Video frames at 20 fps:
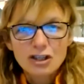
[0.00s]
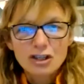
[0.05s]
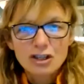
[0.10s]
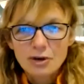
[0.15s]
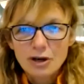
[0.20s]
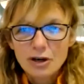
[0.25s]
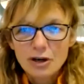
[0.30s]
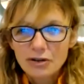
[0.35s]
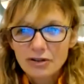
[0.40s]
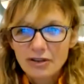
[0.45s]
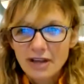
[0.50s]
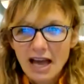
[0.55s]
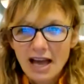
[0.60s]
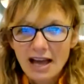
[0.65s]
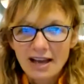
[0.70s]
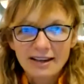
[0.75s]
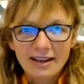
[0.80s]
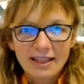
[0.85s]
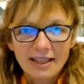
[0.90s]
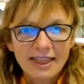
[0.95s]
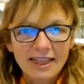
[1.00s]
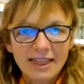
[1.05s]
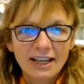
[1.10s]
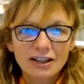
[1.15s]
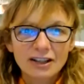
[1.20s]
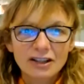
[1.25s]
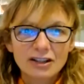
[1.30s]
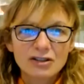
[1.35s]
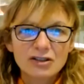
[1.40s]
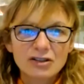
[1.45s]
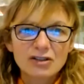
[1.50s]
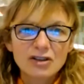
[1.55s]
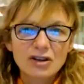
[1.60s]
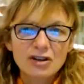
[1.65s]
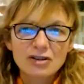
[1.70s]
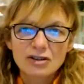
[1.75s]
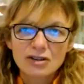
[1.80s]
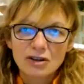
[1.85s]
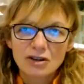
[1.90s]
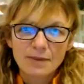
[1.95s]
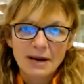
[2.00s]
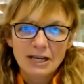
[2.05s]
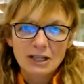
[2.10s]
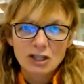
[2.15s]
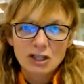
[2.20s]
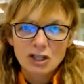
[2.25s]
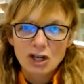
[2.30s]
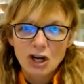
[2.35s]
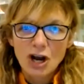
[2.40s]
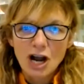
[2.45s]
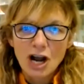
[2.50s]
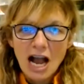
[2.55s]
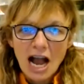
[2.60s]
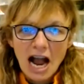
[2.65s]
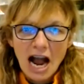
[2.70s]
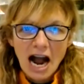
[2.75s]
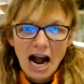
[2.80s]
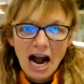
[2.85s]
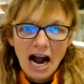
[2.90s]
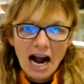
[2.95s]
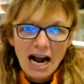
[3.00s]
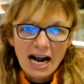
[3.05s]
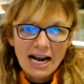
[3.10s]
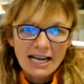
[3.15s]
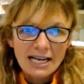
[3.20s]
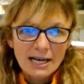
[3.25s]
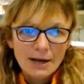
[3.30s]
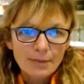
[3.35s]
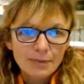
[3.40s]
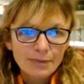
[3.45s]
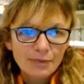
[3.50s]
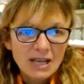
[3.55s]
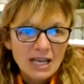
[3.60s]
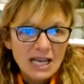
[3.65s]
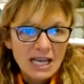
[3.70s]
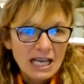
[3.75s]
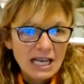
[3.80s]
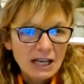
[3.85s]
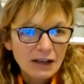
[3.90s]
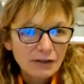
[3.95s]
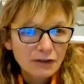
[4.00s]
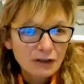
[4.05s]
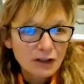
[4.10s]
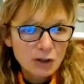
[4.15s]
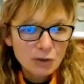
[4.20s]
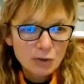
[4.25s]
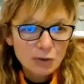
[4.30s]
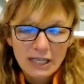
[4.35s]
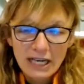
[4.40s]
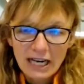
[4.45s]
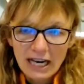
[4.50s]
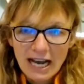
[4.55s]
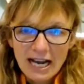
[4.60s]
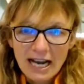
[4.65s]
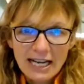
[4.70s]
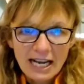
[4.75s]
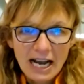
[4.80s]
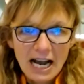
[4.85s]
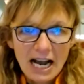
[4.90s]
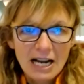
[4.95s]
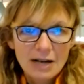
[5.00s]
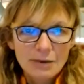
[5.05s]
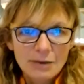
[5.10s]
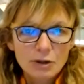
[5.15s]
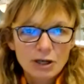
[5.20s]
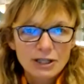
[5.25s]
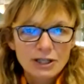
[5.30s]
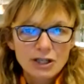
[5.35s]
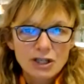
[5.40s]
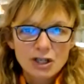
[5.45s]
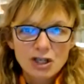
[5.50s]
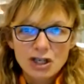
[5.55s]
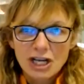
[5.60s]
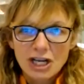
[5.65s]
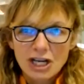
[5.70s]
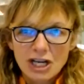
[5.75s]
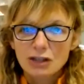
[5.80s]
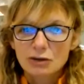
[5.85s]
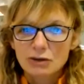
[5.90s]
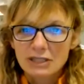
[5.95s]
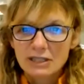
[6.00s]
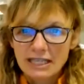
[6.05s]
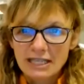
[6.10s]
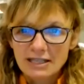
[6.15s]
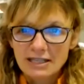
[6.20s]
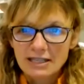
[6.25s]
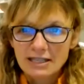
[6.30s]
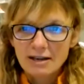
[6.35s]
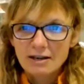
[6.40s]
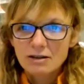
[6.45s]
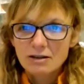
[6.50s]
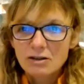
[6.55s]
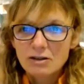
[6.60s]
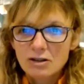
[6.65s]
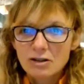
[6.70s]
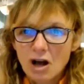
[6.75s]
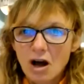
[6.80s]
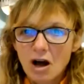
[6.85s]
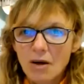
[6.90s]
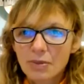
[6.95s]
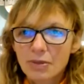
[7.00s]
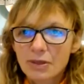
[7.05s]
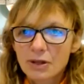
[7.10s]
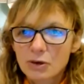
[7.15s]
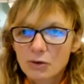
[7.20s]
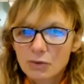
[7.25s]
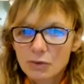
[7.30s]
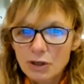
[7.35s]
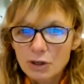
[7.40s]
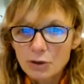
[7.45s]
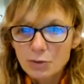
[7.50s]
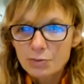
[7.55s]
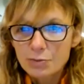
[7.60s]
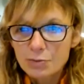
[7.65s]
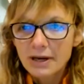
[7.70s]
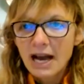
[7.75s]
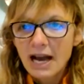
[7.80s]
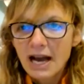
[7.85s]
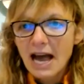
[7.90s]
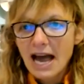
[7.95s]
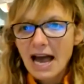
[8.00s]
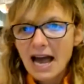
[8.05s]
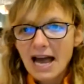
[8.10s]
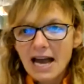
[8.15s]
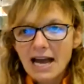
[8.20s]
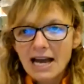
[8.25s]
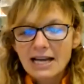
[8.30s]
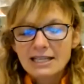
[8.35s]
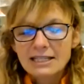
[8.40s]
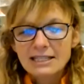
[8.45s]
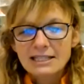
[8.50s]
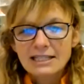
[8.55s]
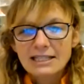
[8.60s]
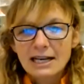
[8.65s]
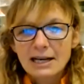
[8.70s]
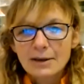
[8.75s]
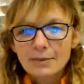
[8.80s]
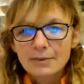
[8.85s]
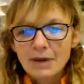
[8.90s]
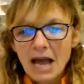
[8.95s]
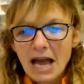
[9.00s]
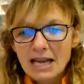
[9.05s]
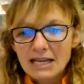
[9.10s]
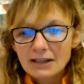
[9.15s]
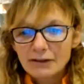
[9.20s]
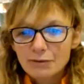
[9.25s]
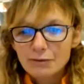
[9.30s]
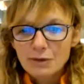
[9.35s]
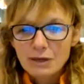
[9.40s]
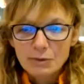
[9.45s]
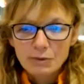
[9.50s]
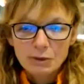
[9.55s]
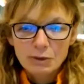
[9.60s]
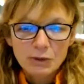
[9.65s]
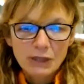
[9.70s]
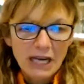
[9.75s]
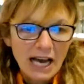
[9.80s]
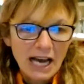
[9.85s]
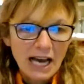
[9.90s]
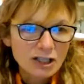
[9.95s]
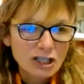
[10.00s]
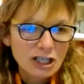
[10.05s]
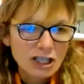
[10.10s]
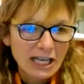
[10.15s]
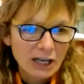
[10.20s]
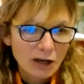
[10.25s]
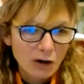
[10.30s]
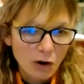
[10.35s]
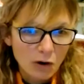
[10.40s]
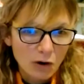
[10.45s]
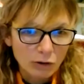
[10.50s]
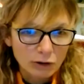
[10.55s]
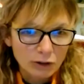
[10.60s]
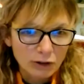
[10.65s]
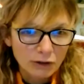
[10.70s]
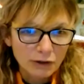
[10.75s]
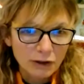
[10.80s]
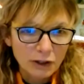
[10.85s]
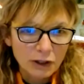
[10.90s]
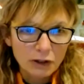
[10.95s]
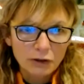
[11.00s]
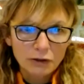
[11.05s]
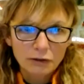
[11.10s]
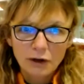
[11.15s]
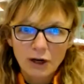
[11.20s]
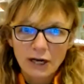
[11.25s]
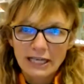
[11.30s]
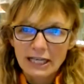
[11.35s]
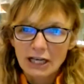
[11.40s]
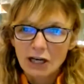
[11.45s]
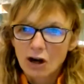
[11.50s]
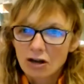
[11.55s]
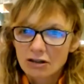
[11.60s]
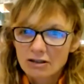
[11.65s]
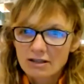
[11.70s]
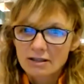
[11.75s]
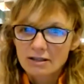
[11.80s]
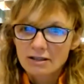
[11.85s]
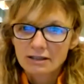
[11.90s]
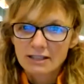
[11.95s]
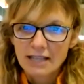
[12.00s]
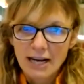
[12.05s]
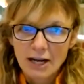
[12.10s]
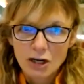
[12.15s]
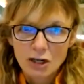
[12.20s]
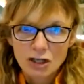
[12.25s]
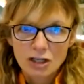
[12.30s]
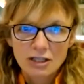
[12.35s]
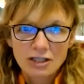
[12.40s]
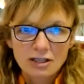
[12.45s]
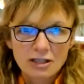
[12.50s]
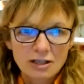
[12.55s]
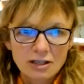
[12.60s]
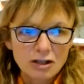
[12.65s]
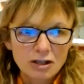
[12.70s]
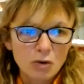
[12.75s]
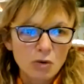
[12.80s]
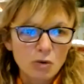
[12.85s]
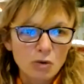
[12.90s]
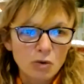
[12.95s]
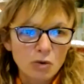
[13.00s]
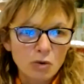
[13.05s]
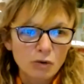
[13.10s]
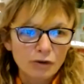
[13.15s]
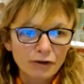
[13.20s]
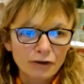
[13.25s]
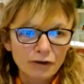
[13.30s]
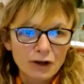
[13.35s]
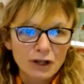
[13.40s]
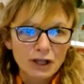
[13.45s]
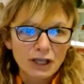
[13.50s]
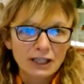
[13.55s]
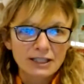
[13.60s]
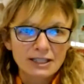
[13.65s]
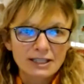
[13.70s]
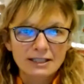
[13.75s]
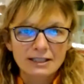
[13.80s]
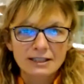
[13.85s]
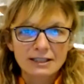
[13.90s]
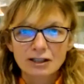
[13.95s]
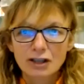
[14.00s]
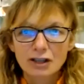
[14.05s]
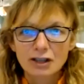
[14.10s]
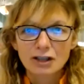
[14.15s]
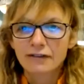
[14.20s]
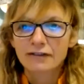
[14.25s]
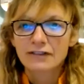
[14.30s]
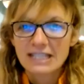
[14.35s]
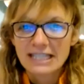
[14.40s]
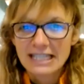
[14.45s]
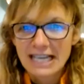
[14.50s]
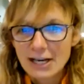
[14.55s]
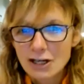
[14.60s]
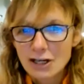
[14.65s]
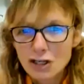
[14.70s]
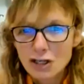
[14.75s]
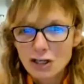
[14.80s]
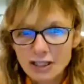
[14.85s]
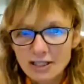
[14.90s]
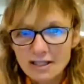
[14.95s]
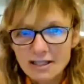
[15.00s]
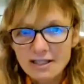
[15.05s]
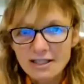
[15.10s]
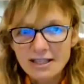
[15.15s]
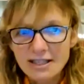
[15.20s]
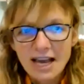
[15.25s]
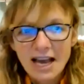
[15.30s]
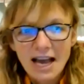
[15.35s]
you both and thank you so much. So if you would like, I'm going to share your details on the group, and if people would like to get hold of you for any consultations or further conversations,